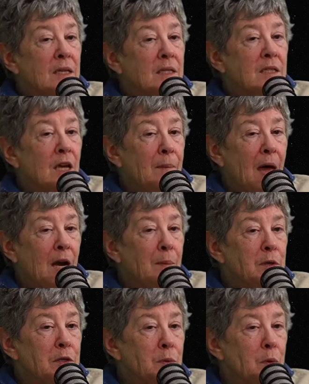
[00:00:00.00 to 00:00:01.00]
Some
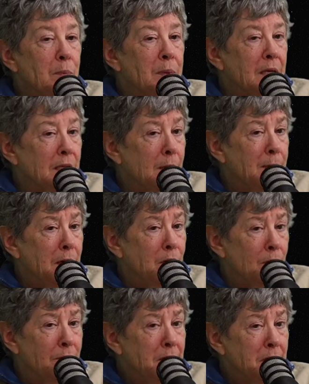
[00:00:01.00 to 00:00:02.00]
animals will be a little bit
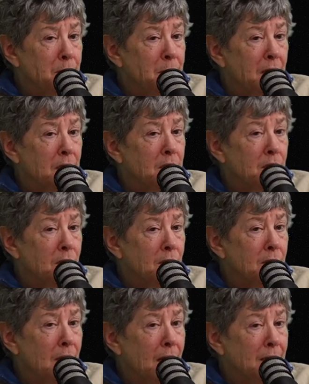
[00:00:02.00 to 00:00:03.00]
nervous because they're
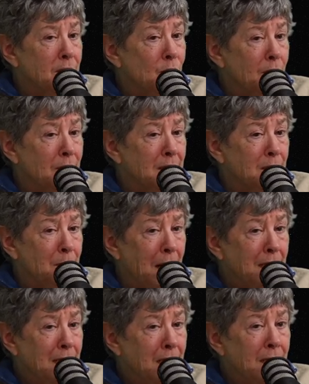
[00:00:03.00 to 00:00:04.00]
not sort of
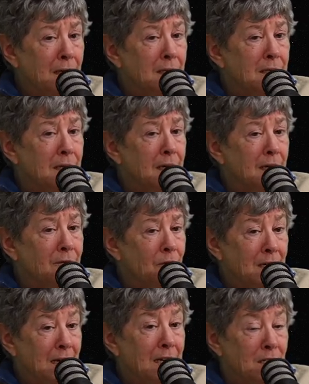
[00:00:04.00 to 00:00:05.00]
expecting for
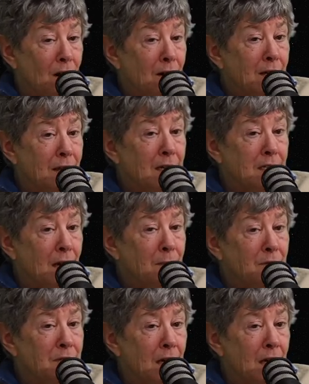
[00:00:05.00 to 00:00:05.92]
it to get dark that time of